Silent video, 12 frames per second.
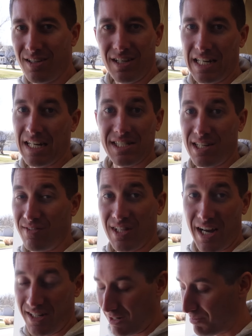It doesn't even
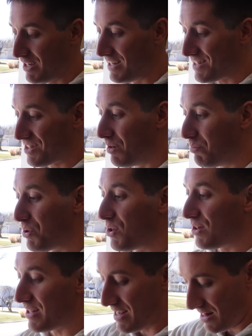light up. It's
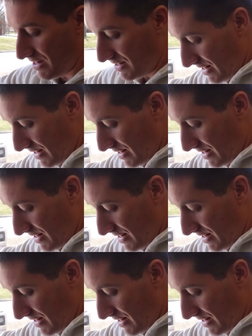completely